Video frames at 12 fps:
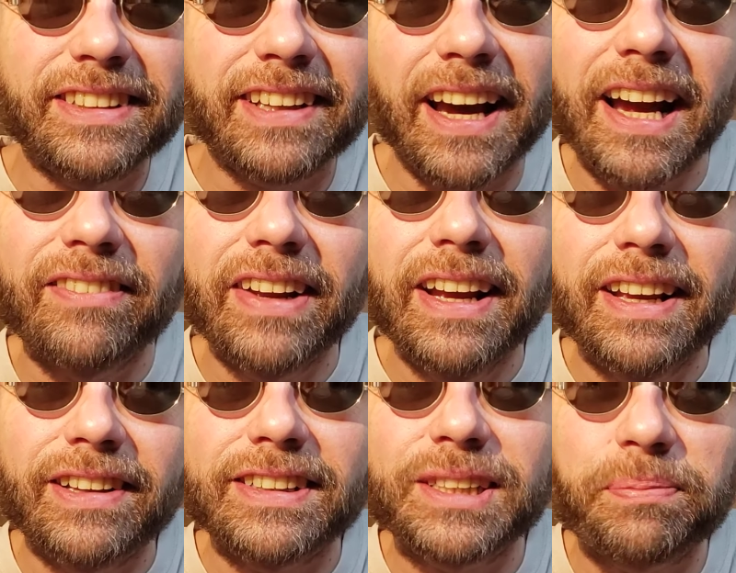time.
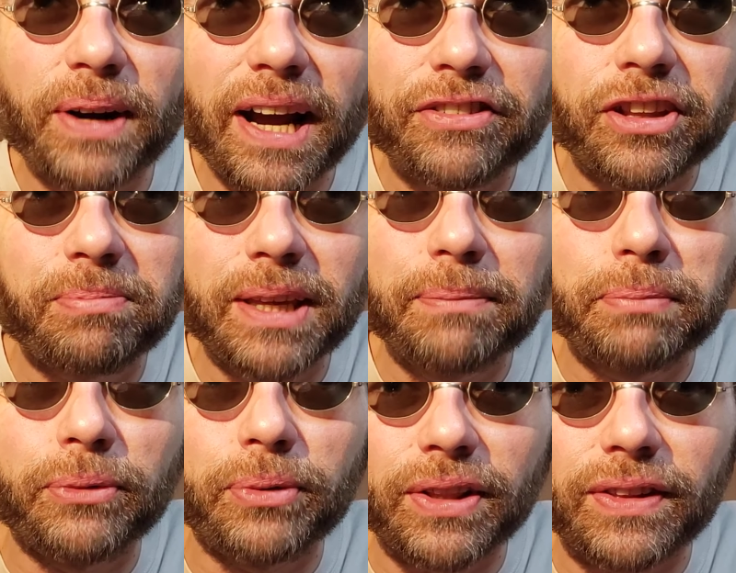Surprising
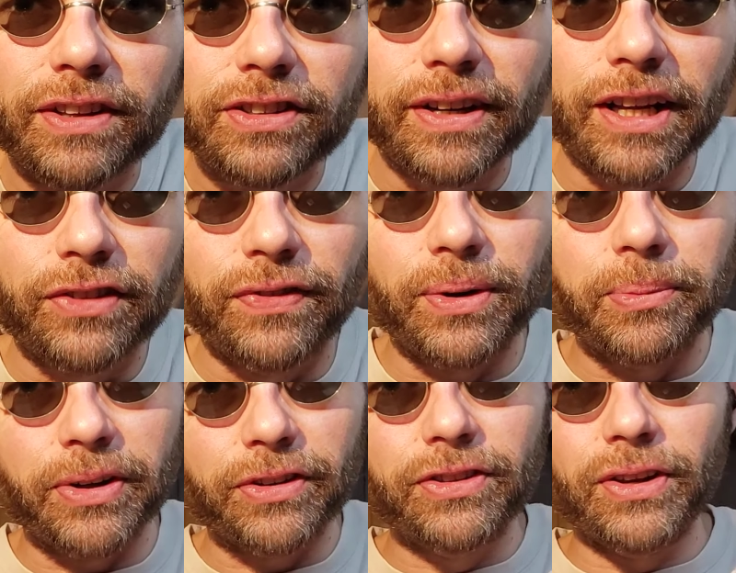people with these
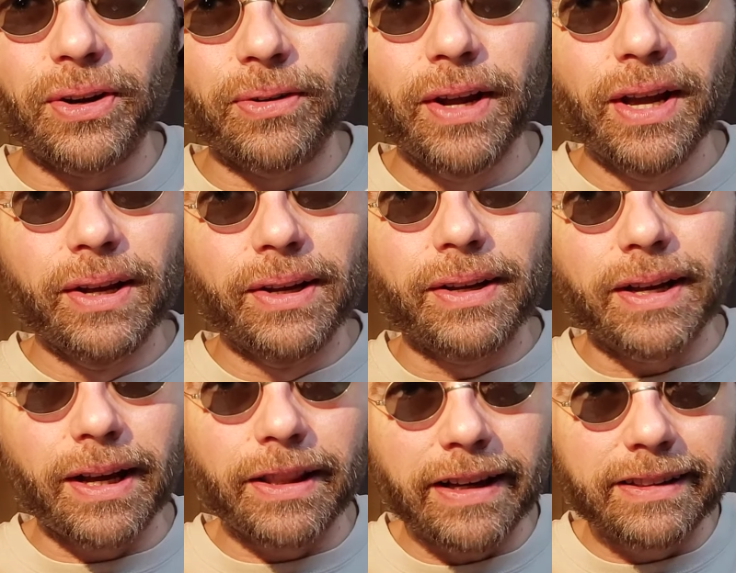transformers. So
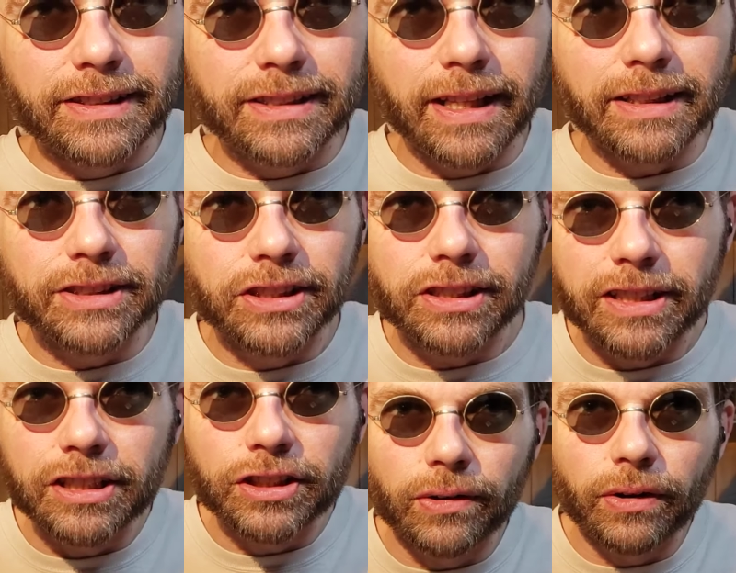that's just the
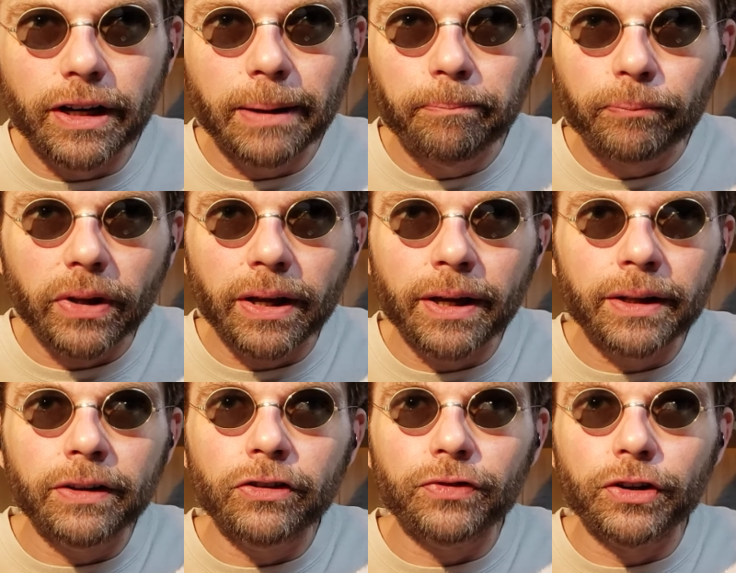story, and
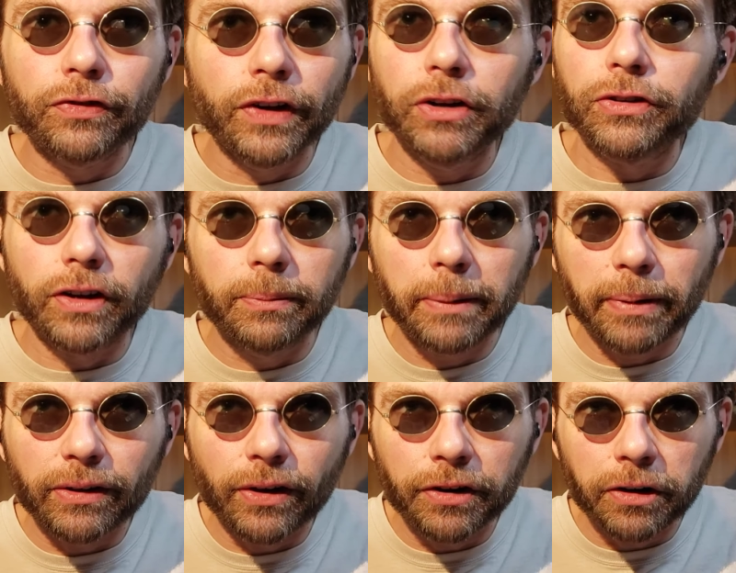this first video is going to be a
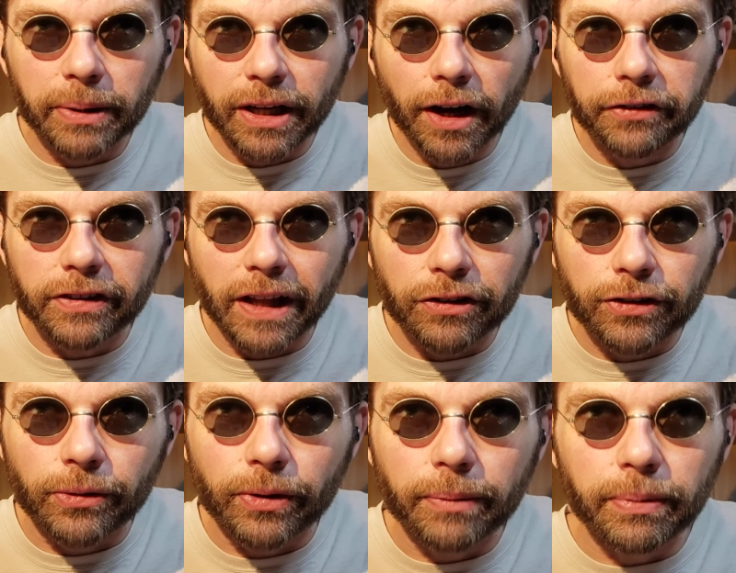bit longer because of that
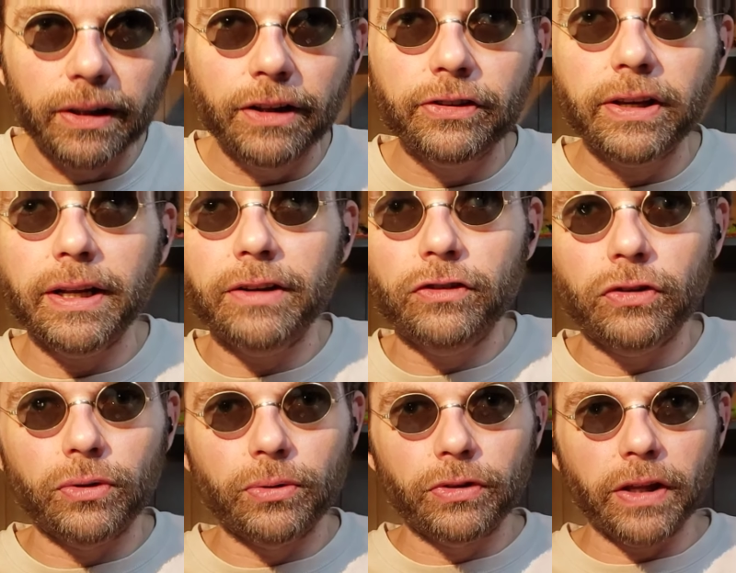story. But let's get
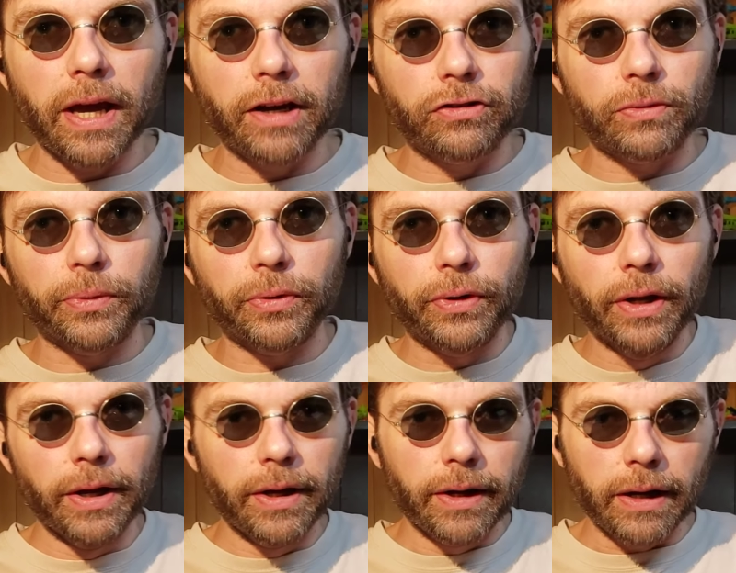into the actual
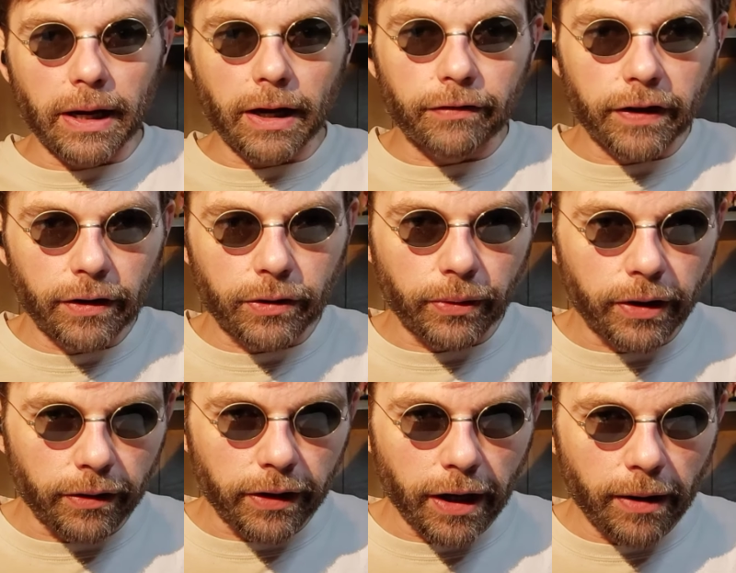vehicle
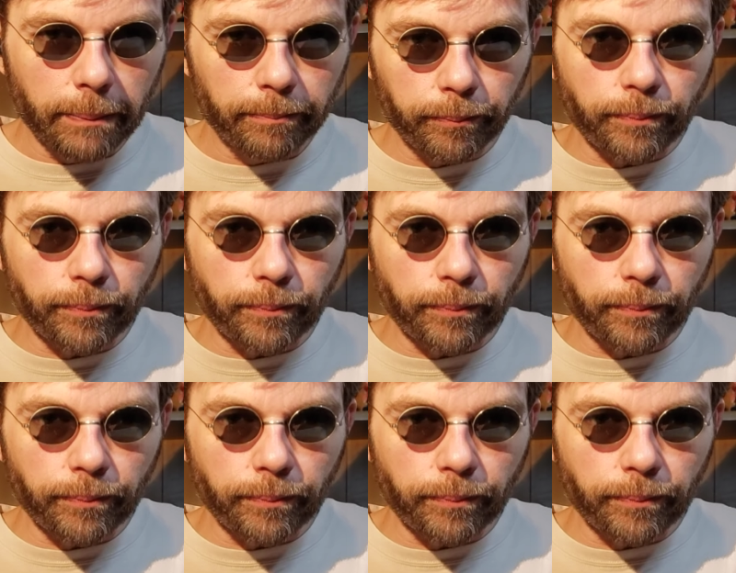here now.